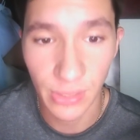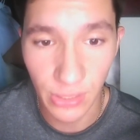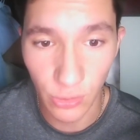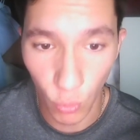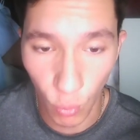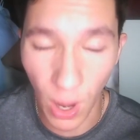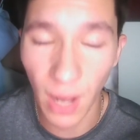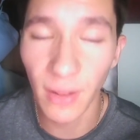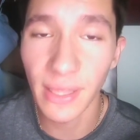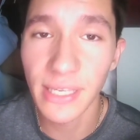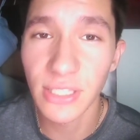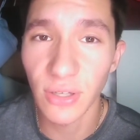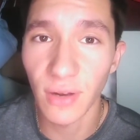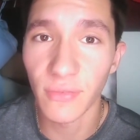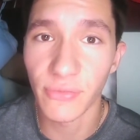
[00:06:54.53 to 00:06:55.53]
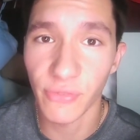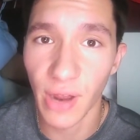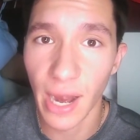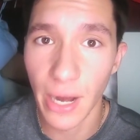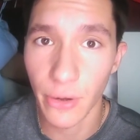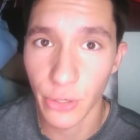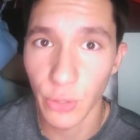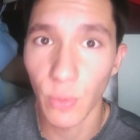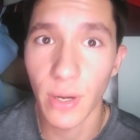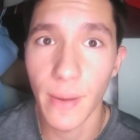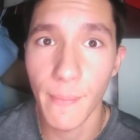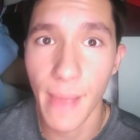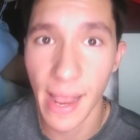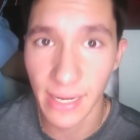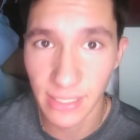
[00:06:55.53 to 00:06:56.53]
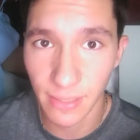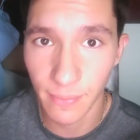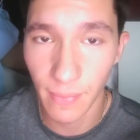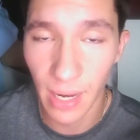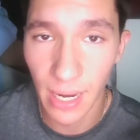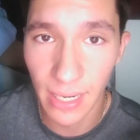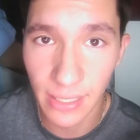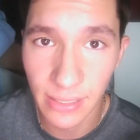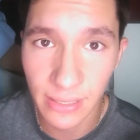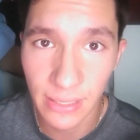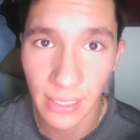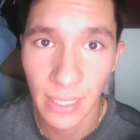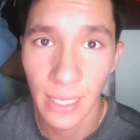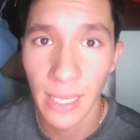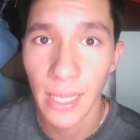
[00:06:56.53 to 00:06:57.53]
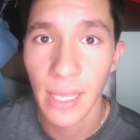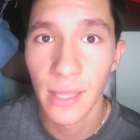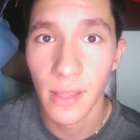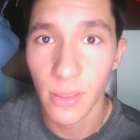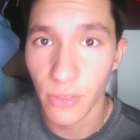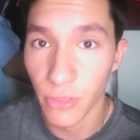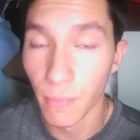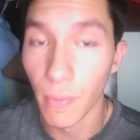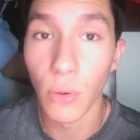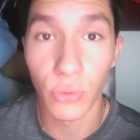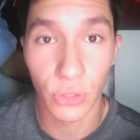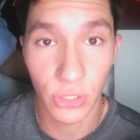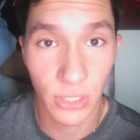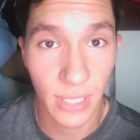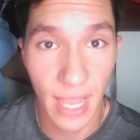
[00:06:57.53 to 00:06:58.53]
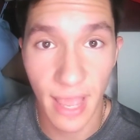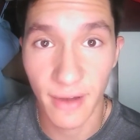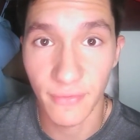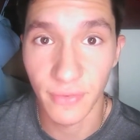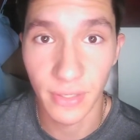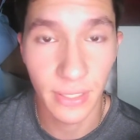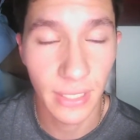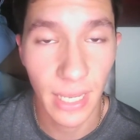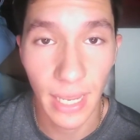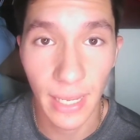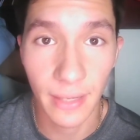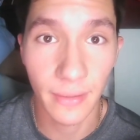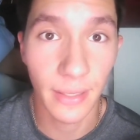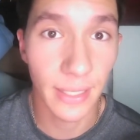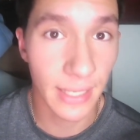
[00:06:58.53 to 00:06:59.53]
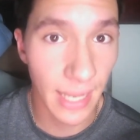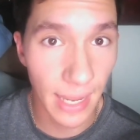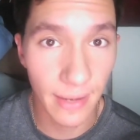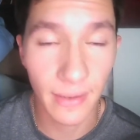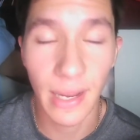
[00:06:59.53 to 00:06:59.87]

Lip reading: while he's on fire, you want to maximize the most out of it. And again,